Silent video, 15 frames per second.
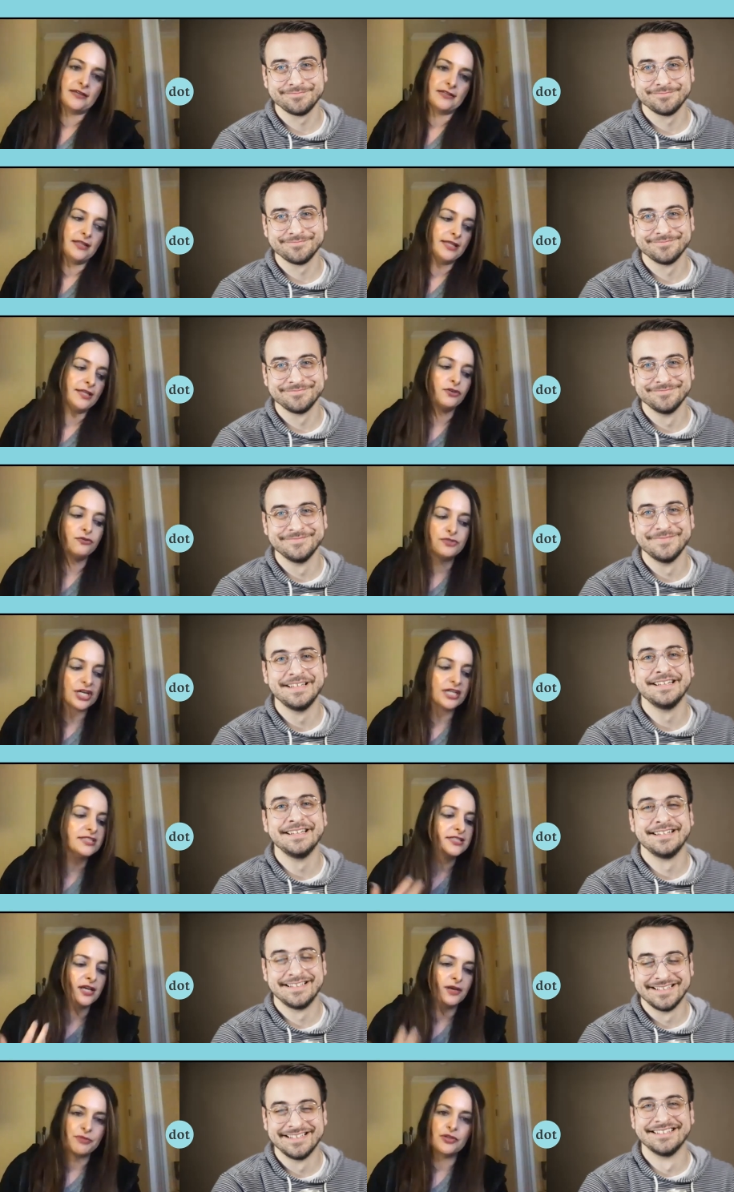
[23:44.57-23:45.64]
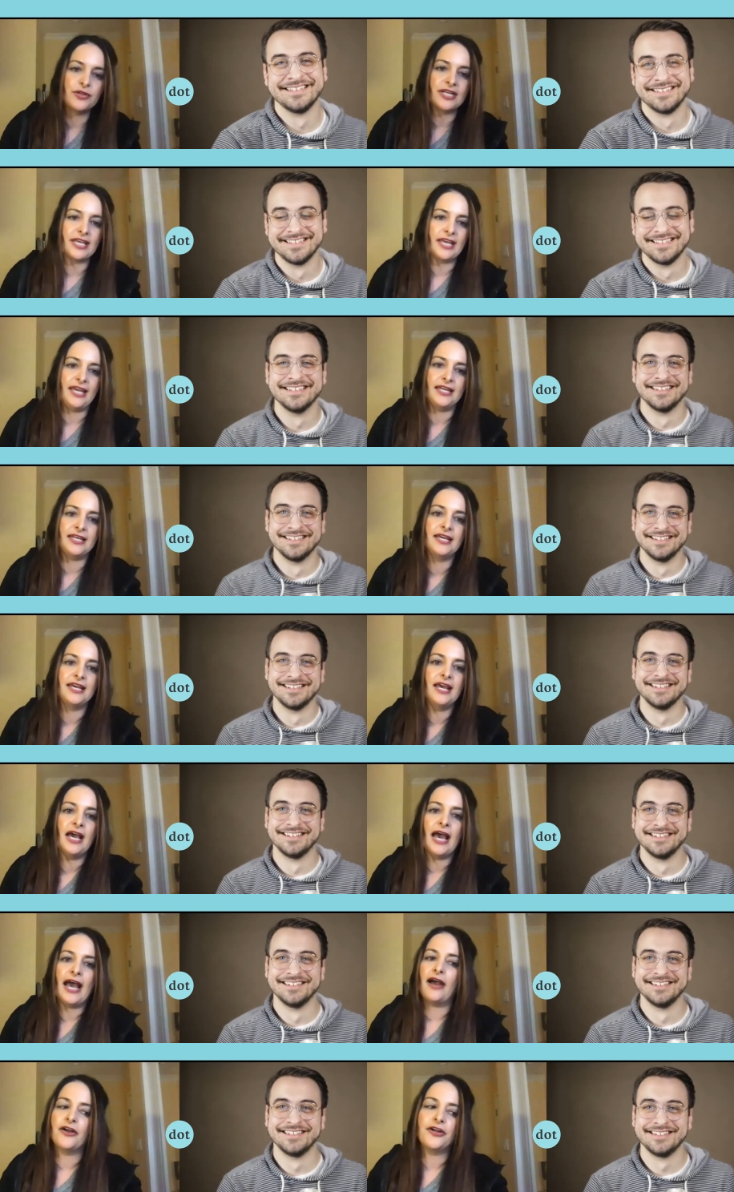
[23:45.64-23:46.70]
Speaker 1: Like you just communicate.
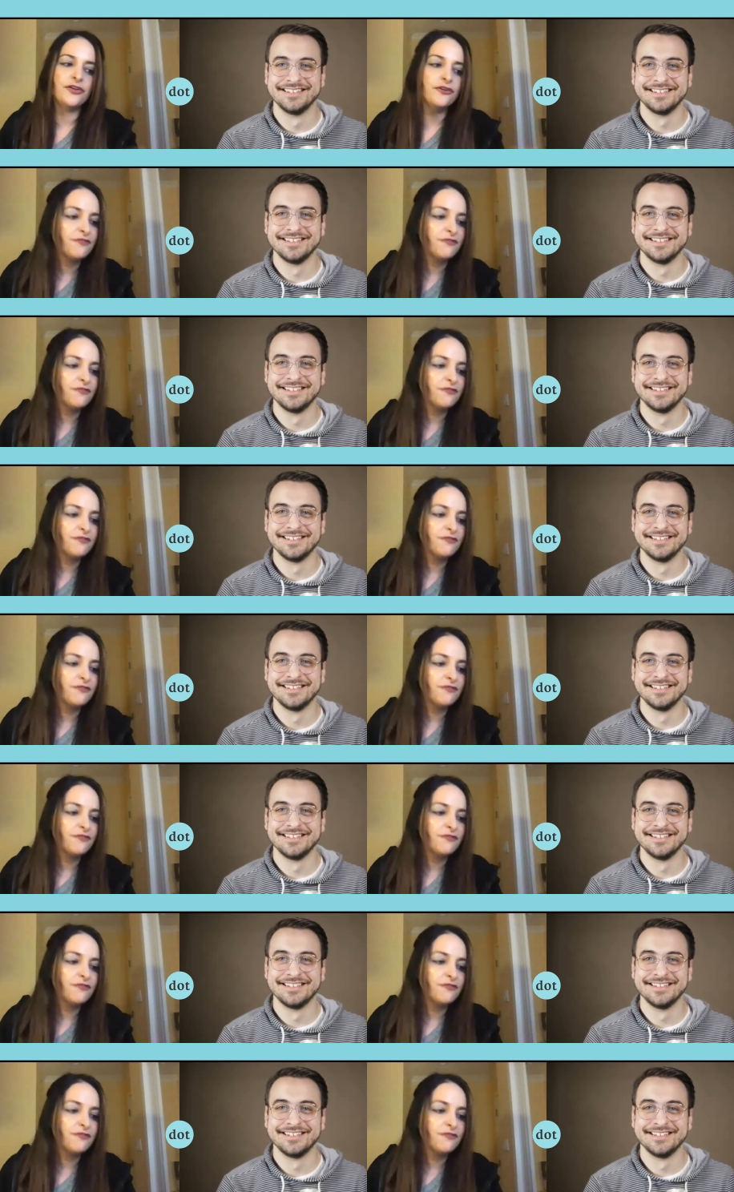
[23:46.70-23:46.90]
How are you